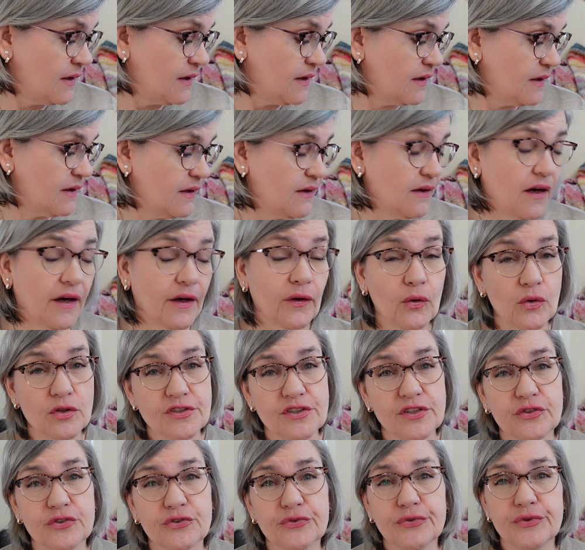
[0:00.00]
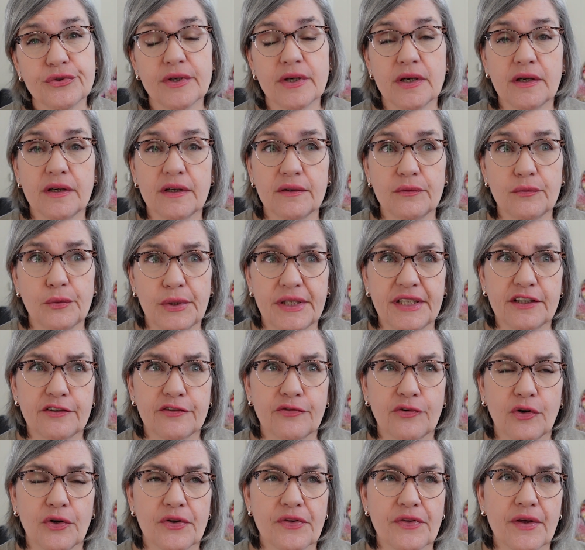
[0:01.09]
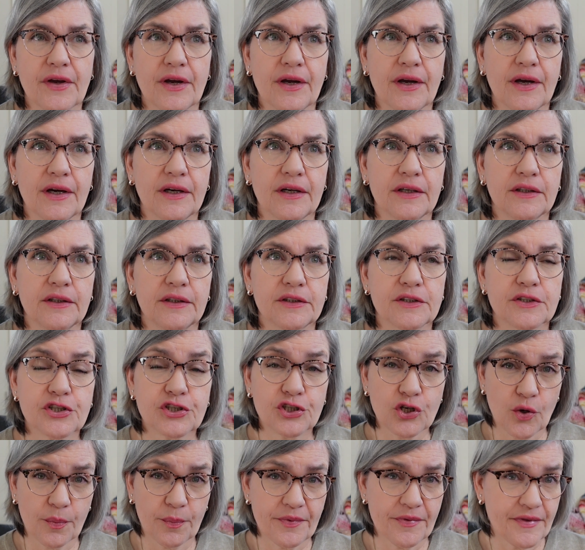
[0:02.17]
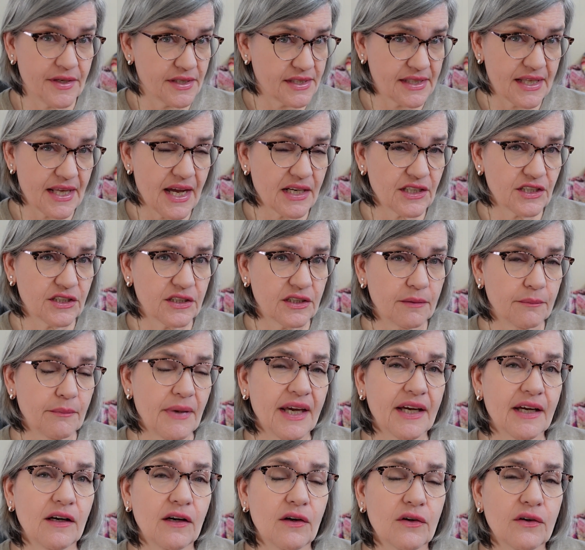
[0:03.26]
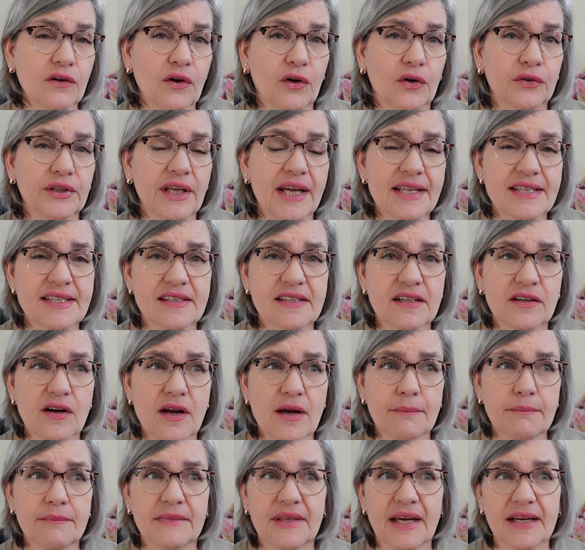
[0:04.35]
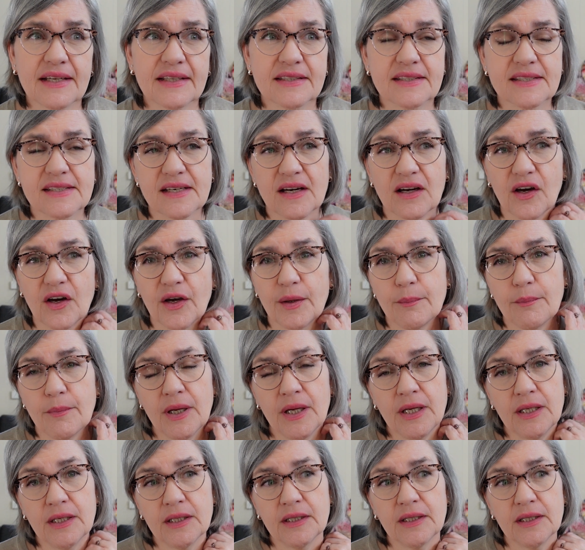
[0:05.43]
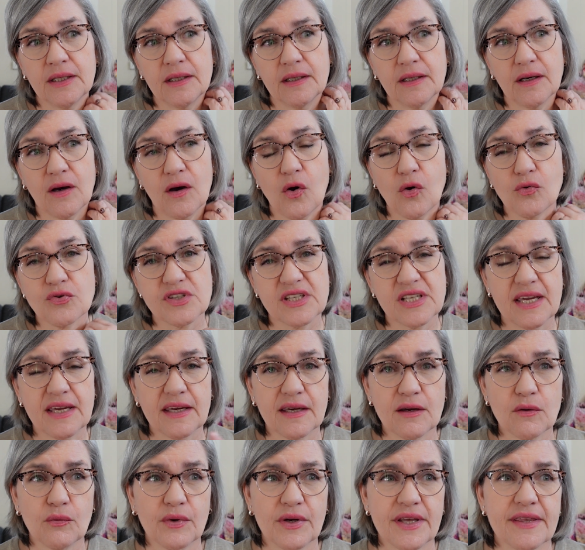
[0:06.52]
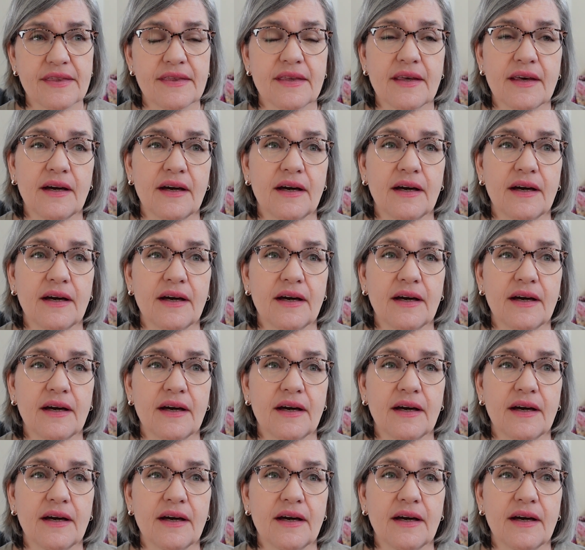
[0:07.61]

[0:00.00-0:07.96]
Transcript: I also drew a winner for the Shop the Stash make-along on Instagram that I'm hosting with